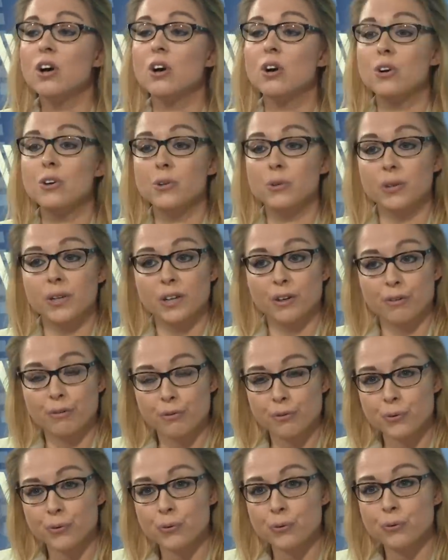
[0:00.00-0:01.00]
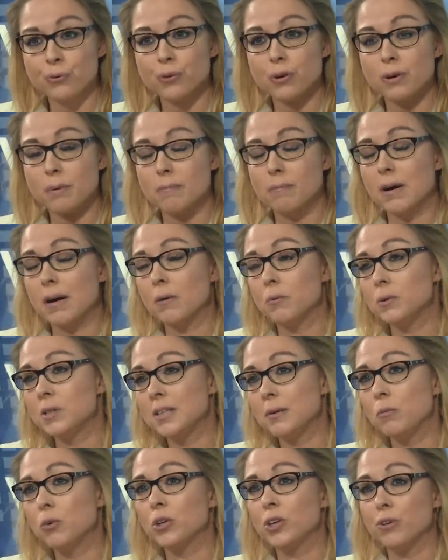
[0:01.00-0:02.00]
although there are a few, um, I would
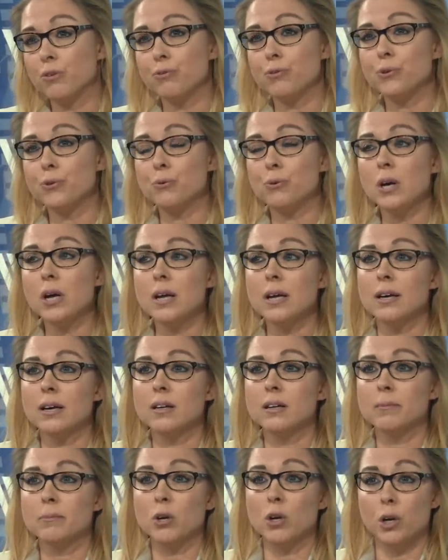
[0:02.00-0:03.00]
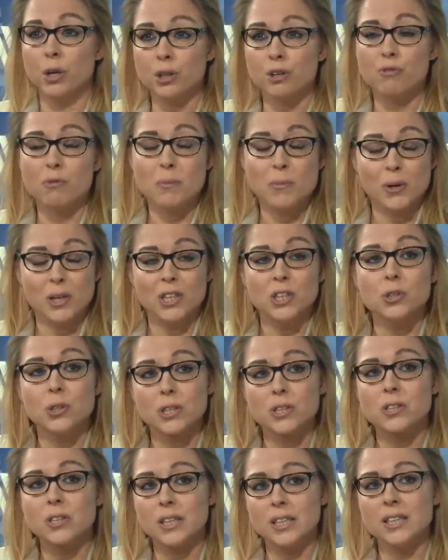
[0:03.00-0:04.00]
say more than a few, um, a lot of people
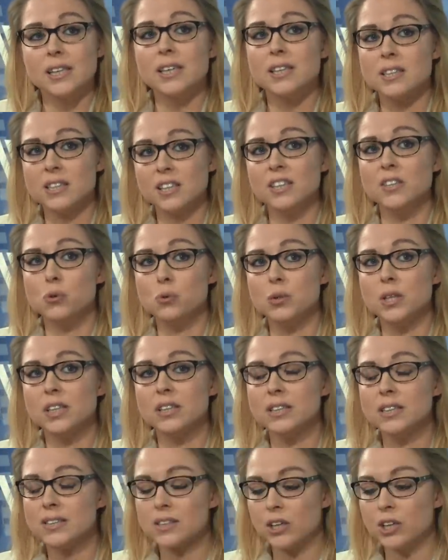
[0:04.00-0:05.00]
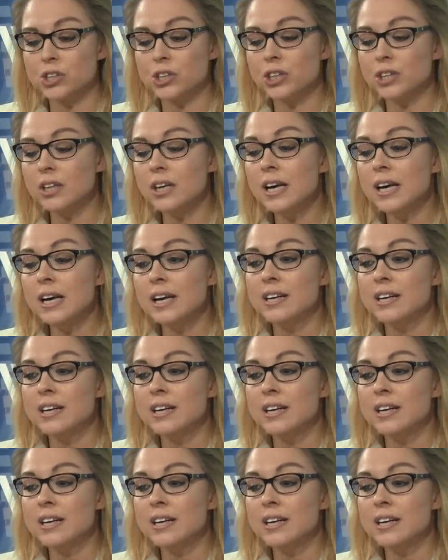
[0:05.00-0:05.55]
interested in getting into that discussion.